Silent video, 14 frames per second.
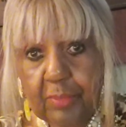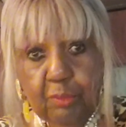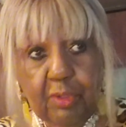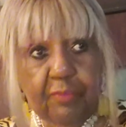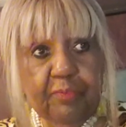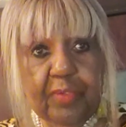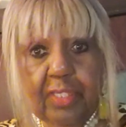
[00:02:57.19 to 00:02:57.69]

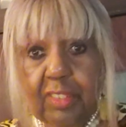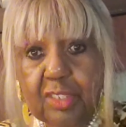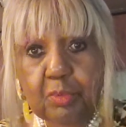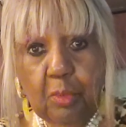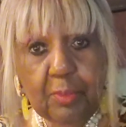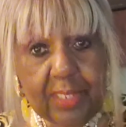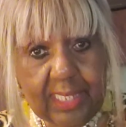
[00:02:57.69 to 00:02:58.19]
We're fearless
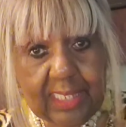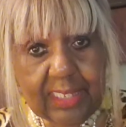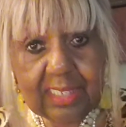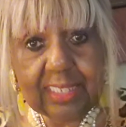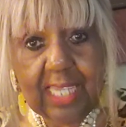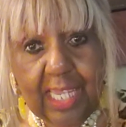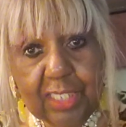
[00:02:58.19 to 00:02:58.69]
when we get
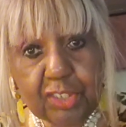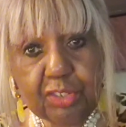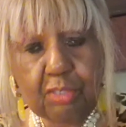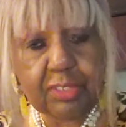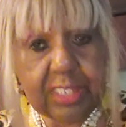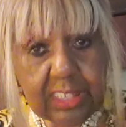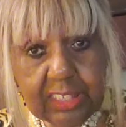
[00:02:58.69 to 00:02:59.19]
this age
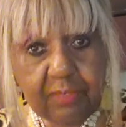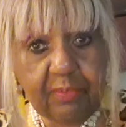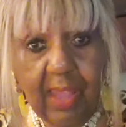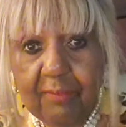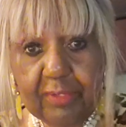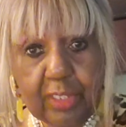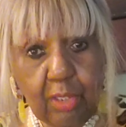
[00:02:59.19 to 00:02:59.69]
too,
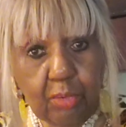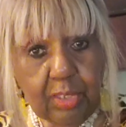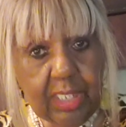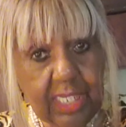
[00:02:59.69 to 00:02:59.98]
65 and older.